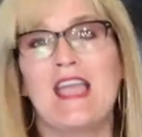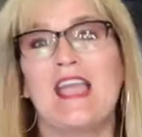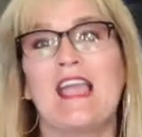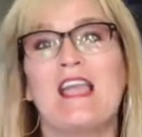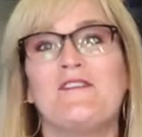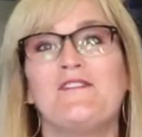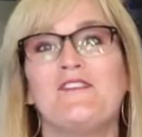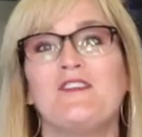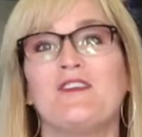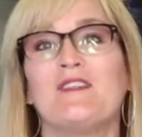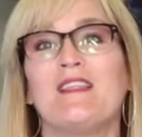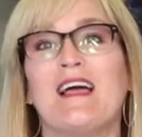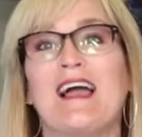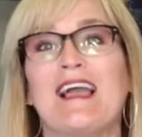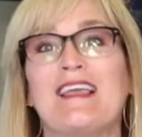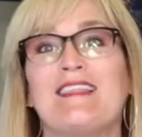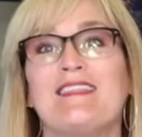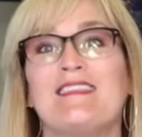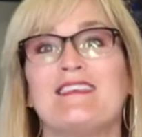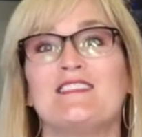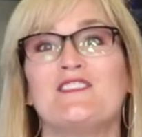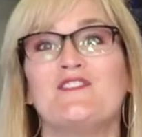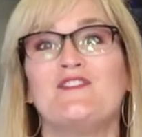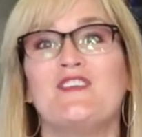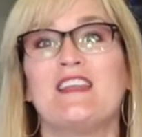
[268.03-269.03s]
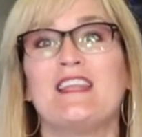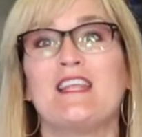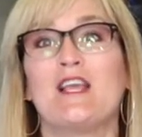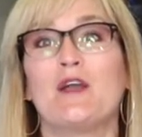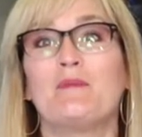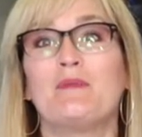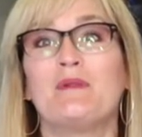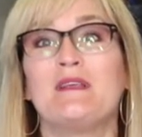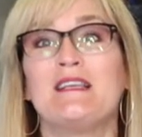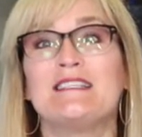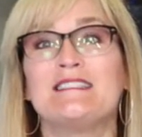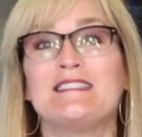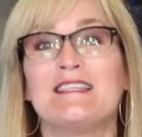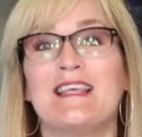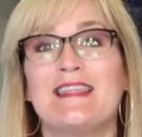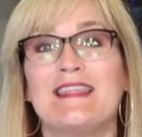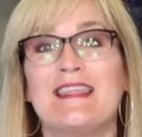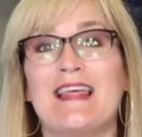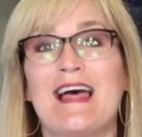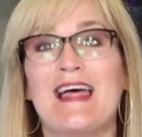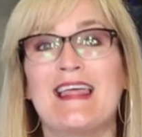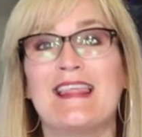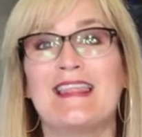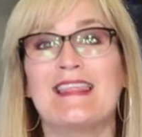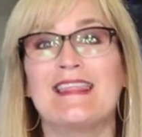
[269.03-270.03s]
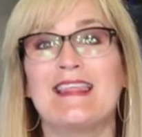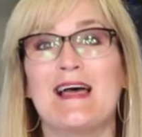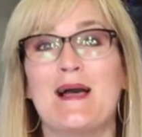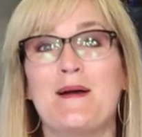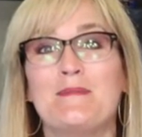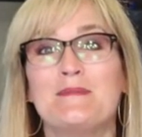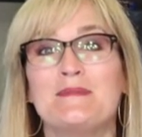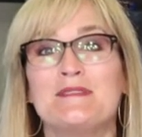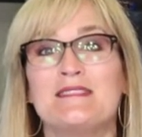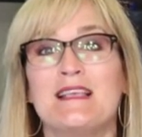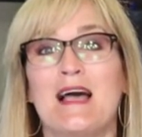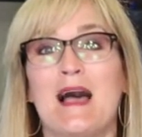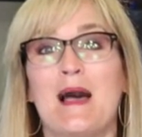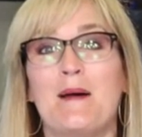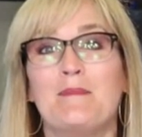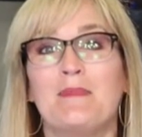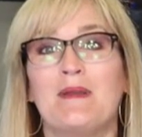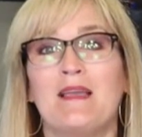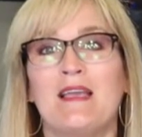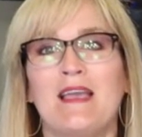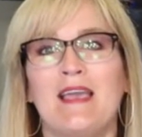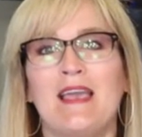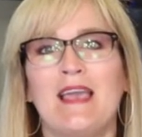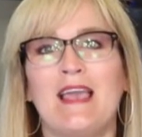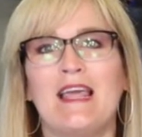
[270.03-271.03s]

If you like this video, please hit that thumbs up.